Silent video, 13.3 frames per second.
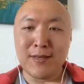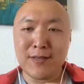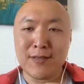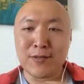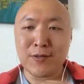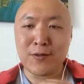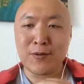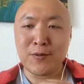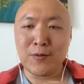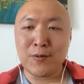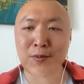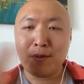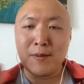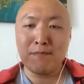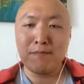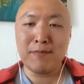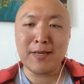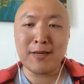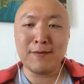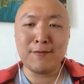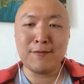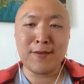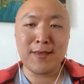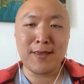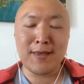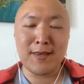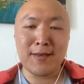So Medigov
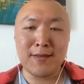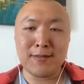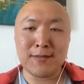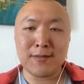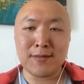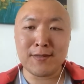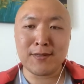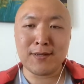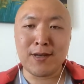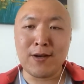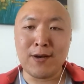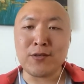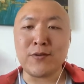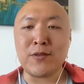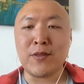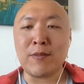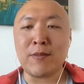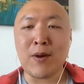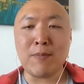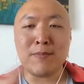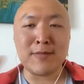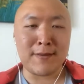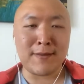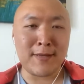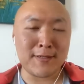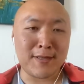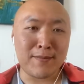is. So the problems I
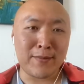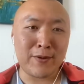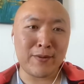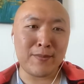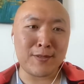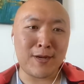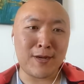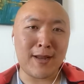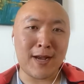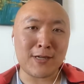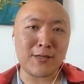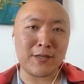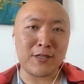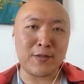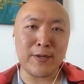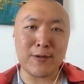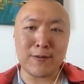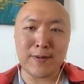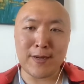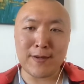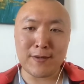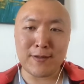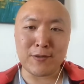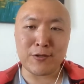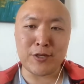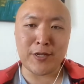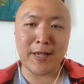think is that Miriam's not actually a speaker right now,
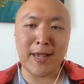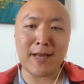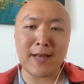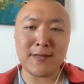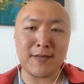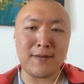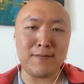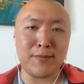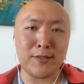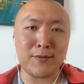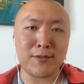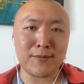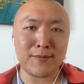so she can't unmute.